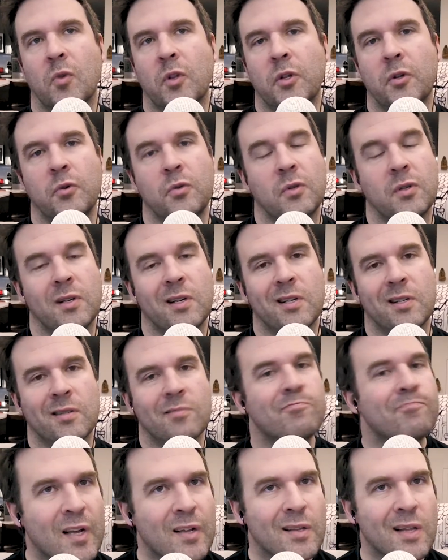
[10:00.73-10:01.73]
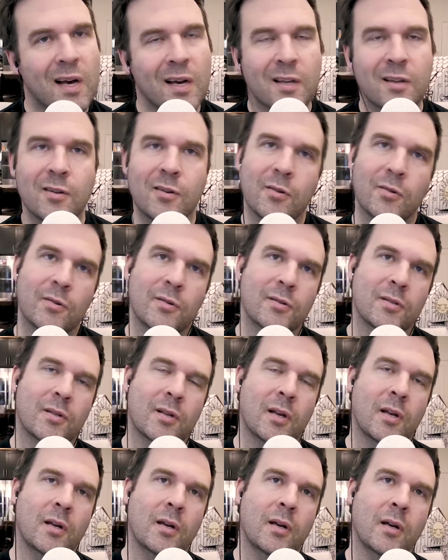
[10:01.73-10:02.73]
Alone season. Lock your doors,
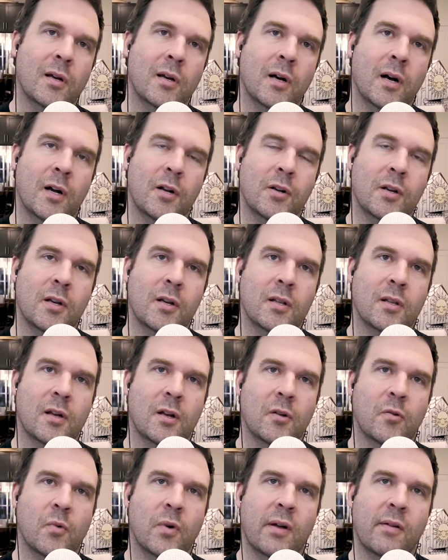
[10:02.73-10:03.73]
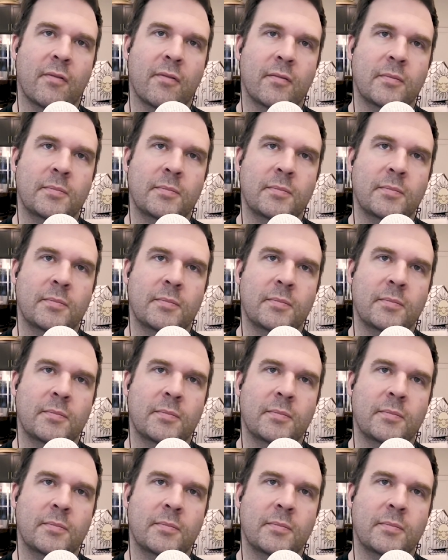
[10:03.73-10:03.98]
hide your kids, hide your wife.